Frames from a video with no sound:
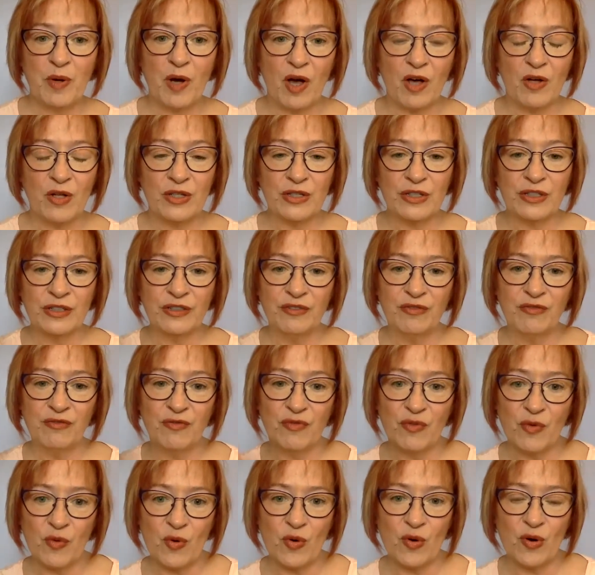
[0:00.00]
pulled
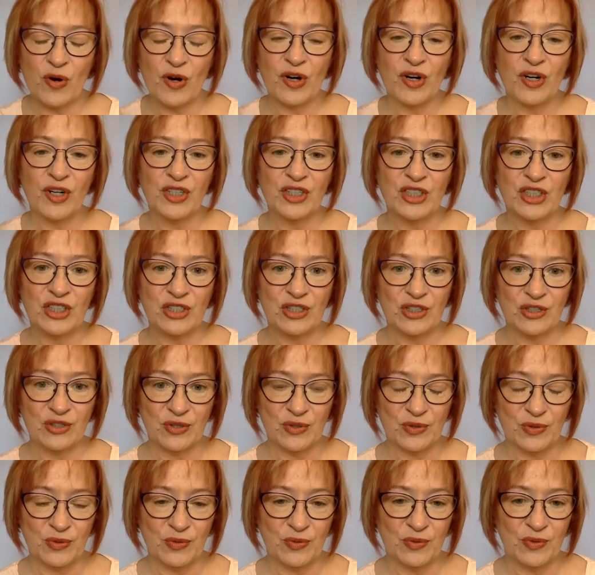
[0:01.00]
for
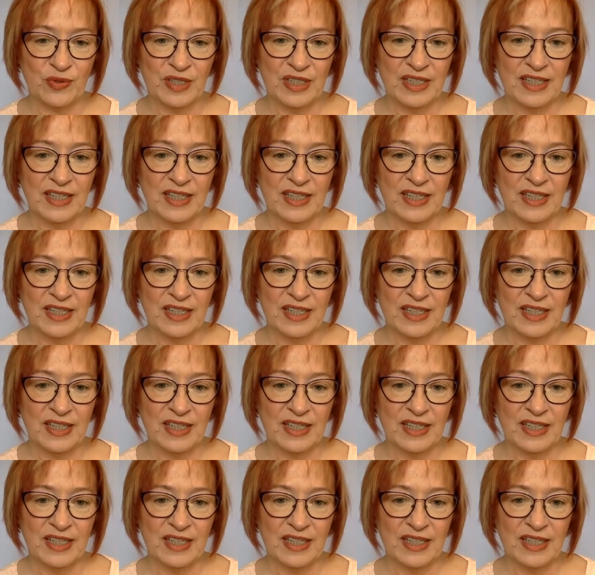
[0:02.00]
you.